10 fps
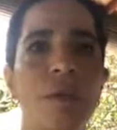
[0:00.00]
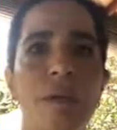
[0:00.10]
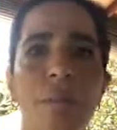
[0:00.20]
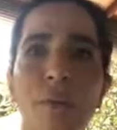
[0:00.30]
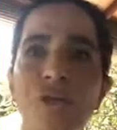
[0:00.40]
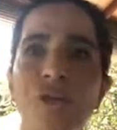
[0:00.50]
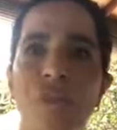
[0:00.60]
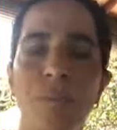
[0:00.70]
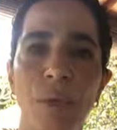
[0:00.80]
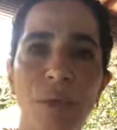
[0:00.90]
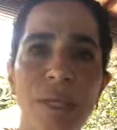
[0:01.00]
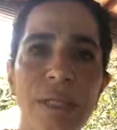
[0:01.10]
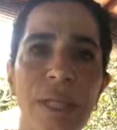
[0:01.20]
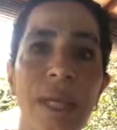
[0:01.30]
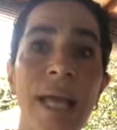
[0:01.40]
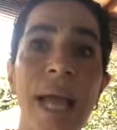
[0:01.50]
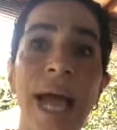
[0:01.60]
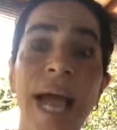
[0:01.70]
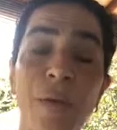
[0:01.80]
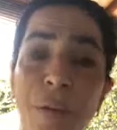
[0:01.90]
and emotional immunity,
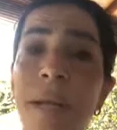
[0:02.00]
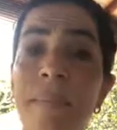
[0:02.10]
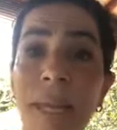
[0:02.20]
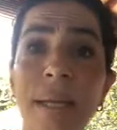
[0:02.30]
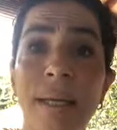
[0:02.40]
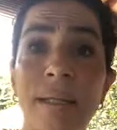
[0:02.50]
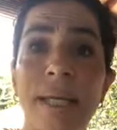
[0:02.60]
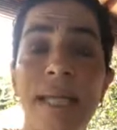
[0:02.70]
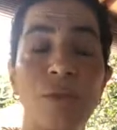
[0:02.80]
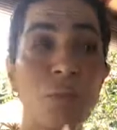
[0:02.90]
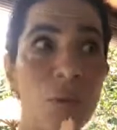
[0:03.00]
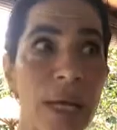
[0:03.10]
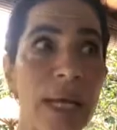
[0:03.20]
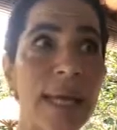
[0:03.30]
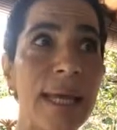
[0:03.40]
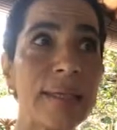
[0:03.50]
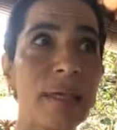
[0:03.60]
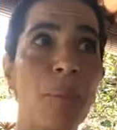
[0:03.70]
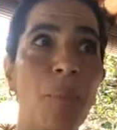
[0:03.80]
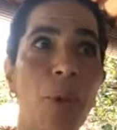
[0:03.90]
I really mean it. It really is
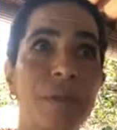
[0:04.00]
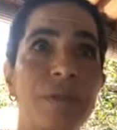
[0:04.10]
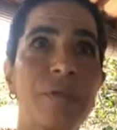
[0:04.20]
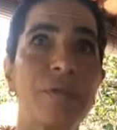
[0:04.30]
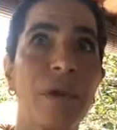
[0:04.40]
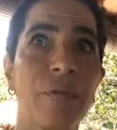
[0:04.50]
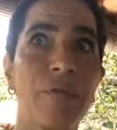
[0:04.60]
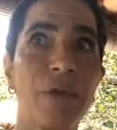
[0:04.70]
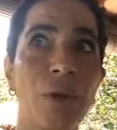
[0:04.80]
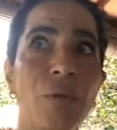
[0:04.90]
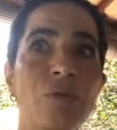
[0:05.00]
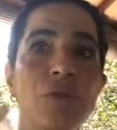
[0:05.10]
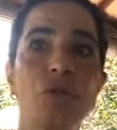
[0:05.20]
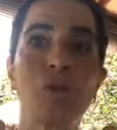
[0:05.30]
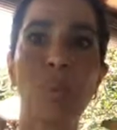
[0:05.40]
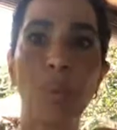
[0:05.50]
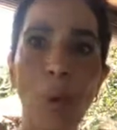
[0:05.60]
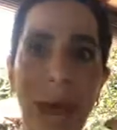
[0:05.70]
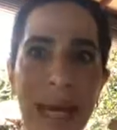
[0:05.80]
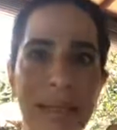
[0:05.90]
important for you to
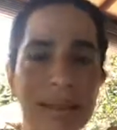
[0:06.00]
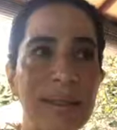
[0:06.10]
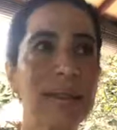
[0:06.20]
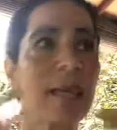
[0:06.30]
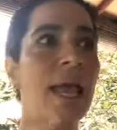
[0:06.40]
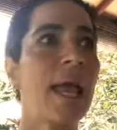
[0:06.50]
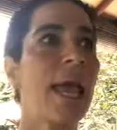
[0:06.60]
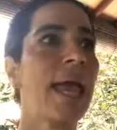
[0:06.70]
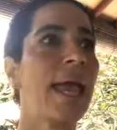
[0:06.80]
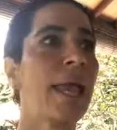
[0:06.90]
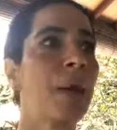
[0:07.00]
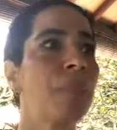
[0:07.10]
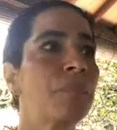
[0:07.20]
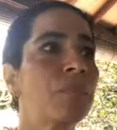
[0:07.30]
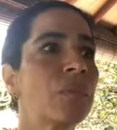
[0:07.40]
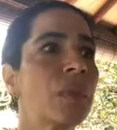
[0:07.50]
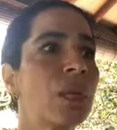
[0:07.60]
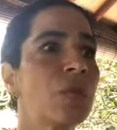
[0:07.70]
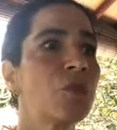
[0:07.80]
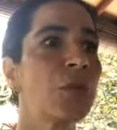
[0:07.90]
practice,
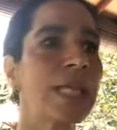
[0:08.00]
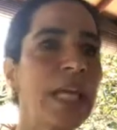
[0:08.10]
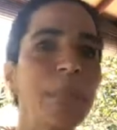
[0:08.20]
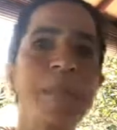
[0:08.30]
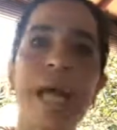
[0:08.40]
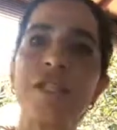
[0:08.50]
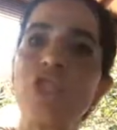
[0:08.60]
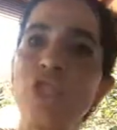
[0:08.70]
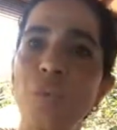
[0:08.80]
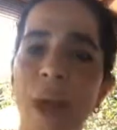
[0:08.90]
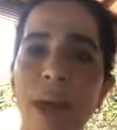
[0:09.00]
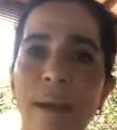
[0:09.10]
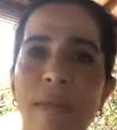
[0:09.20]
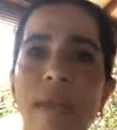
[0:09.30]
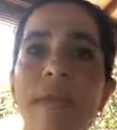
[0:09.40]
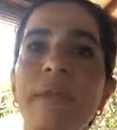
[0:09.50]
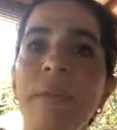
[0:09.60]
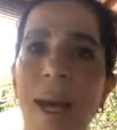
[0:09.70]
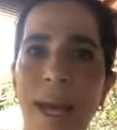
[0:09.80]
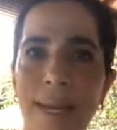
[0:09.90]
to keep that strength in the
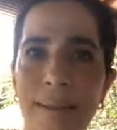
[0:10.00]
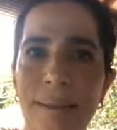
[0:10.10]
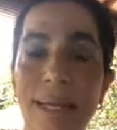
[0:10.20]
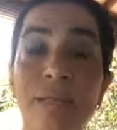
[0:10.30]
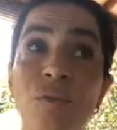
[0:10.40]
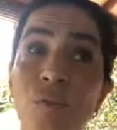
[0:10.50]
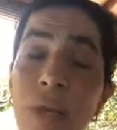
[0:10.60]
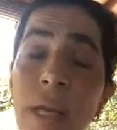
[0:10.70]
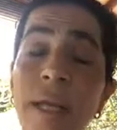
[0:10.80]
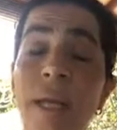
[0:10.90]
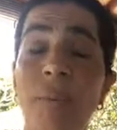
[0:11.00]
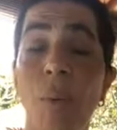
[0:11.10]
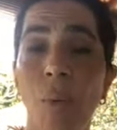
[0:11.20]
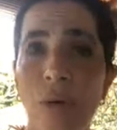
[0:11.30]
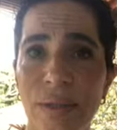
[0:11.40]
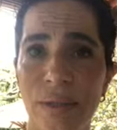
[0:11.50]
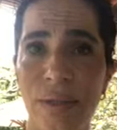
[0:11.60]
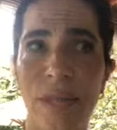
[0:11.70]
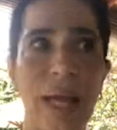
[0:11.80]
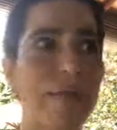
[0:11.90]
mind. It's really
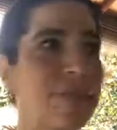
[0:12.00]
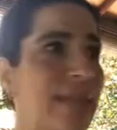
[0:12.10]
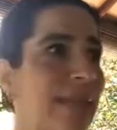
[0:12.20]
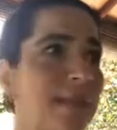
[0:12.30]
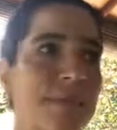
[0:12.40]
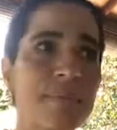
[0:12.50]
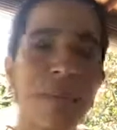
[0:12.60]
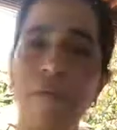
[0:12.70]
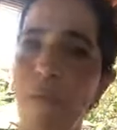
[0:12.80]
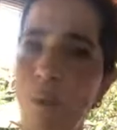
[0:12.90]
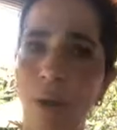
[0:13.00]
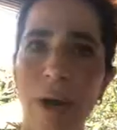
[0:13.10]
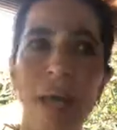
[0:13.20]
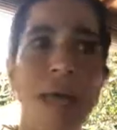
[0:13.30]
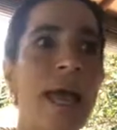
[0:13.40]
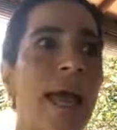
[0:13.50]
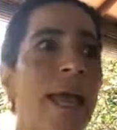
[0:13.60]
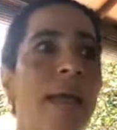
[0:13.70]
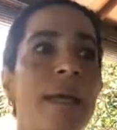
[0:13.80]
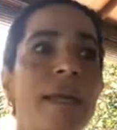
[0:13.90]
important. I've said this before,
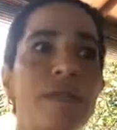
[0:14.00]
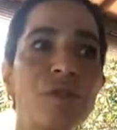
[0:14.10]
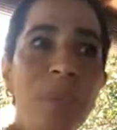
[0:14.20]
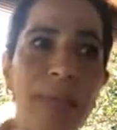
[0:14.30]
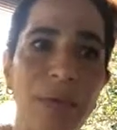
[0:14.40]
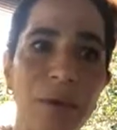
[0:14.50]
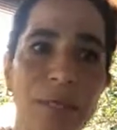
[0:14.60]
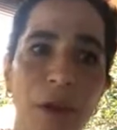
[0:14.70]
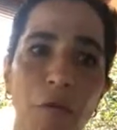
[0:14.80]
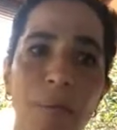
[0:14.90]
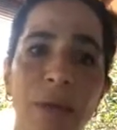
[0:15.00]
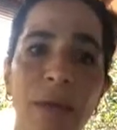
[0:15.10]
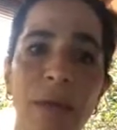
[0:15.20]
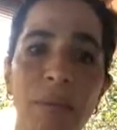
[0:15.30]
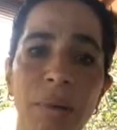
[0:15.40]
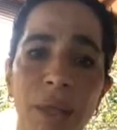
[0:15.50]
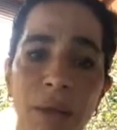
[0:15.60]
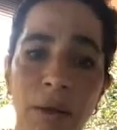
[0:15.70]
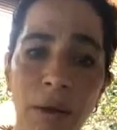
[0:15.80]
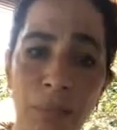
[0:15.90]
to make yourself
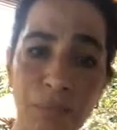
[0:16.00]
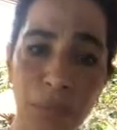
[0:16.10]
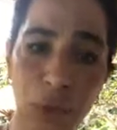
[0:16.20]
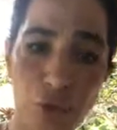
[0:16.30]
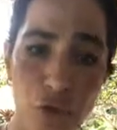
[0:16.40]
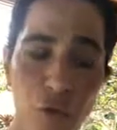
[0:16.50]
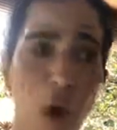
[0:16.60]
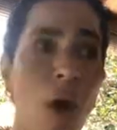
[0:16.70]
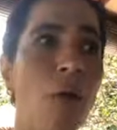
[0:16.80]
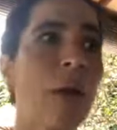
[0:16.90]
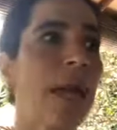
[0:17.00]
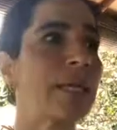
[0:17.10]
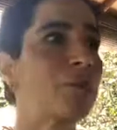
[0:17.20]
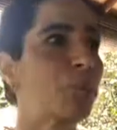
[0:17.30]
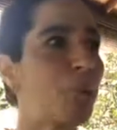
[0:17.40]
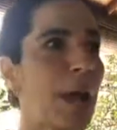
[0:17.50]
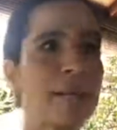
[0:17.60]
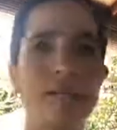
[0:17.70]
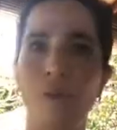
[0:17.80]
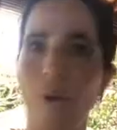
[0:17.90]
be strong and to
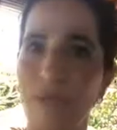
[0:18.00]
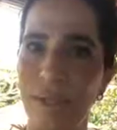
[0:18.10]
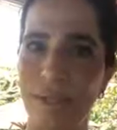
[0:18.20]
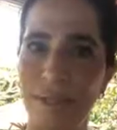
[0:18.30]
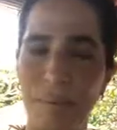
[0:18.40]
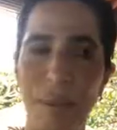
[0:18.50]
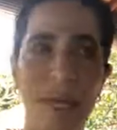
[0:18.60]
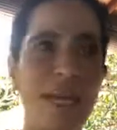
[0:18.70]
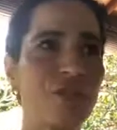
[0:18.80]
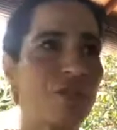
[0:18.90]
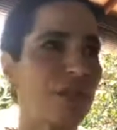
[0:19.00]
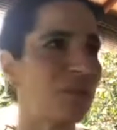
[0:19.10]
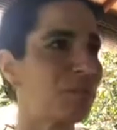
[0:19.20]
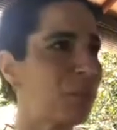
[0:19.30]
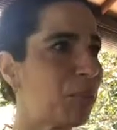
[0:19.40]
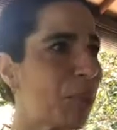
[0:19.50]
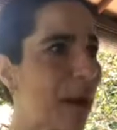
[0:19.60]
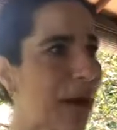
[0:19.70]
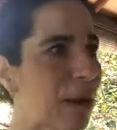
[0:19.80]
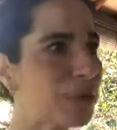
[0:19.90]
practice all the determination and to be
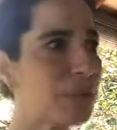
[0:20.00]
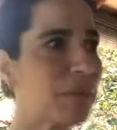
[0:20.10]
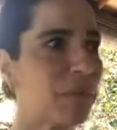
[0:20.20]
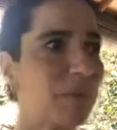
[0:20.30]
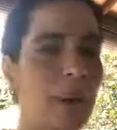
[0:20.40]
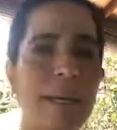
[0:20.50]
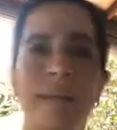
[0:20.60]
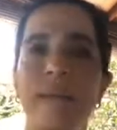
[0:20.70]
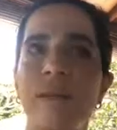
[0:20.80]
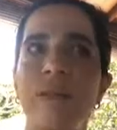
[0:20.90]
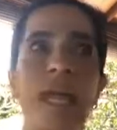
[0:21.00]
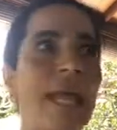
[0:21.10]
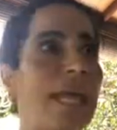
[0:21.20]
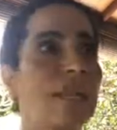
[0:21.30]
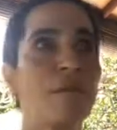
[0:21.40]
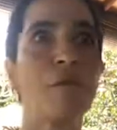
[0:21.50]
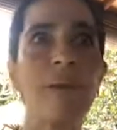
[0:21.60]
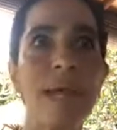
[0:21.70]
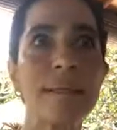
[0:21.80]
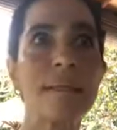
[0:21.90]
proud with a body that is
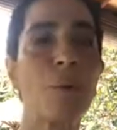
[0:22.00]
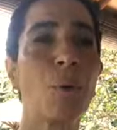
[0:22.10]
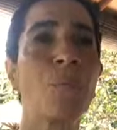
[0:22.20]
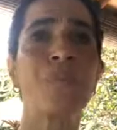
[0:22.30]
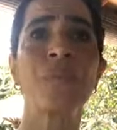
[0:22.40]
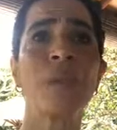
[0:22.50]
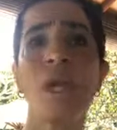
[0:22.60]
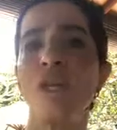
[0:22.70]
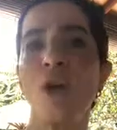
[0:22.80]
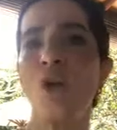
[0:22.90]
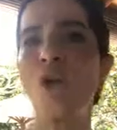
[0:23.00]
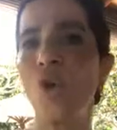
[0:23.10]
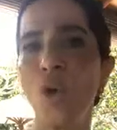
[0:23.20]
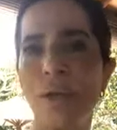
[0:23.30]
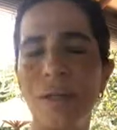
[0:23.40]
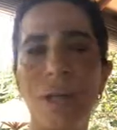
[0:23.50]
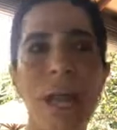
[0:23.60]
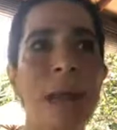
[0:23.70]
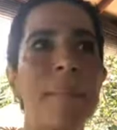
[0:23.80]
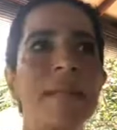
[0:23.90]
flexible is all good.
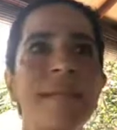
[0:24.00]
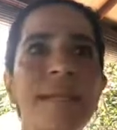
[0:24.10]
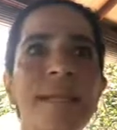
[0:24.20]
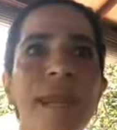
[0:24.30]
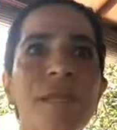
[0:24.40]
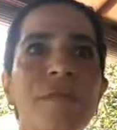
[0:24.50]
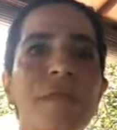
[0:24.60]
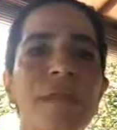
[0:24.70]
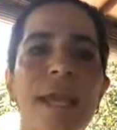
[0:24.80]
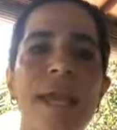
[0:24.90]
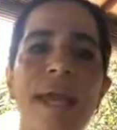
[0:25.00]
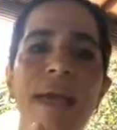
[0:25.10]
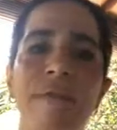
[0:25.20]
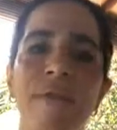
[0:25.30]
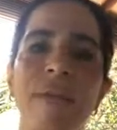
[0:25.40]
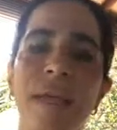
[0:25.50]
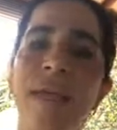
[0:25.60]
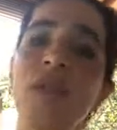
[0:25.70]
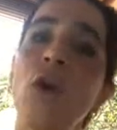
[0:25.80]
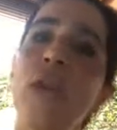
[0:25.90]
But in the end of the day, everything
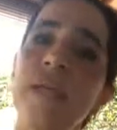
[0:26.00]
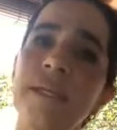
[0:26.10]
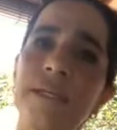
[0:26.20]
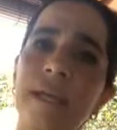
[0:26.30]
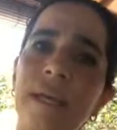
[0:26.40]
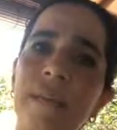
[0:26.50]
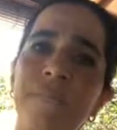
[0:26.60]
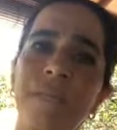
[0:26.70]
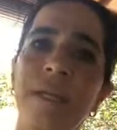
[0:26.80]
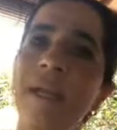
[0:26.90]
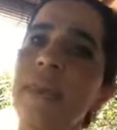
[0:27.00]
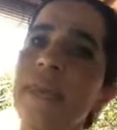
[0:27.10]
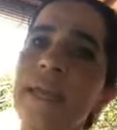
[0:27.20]
is holistic. Nothing